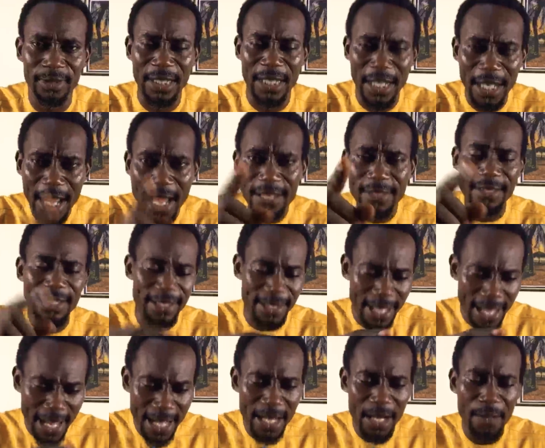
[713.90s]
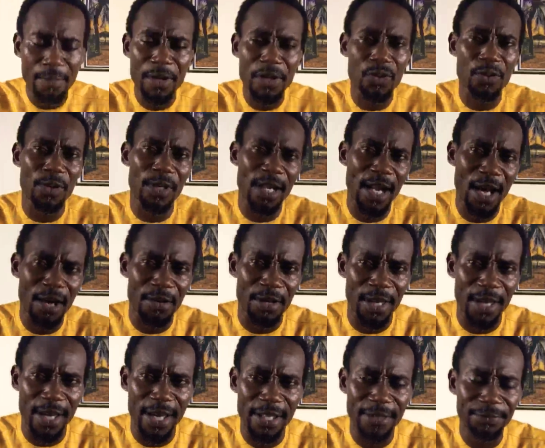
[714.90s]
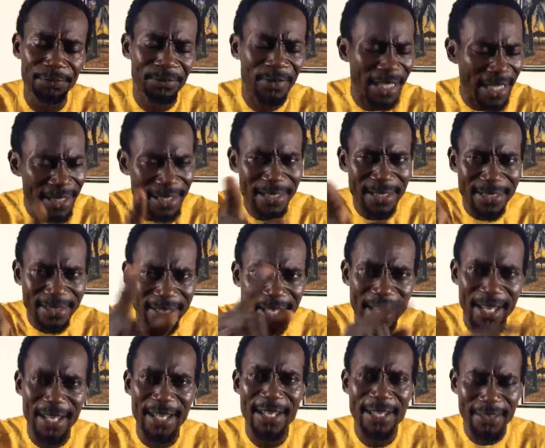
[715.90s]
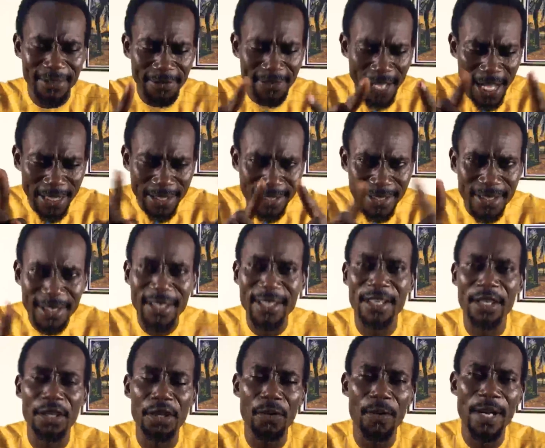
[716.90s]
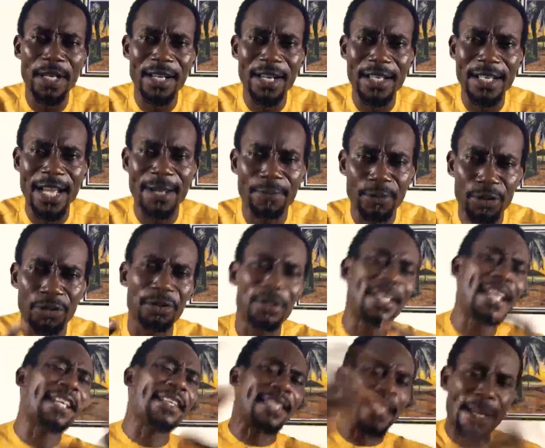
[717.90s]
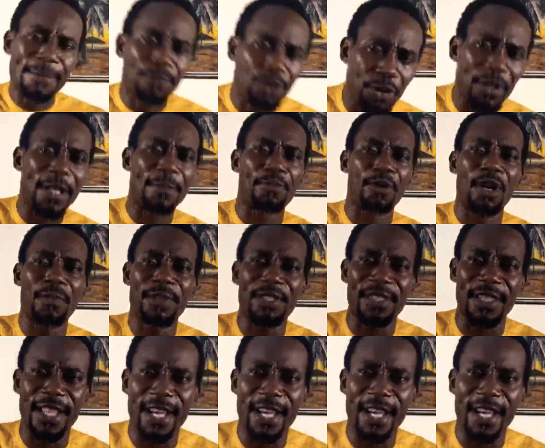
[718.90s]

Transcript: Lest the enemies will now hear and say that you were not able to take them to the promised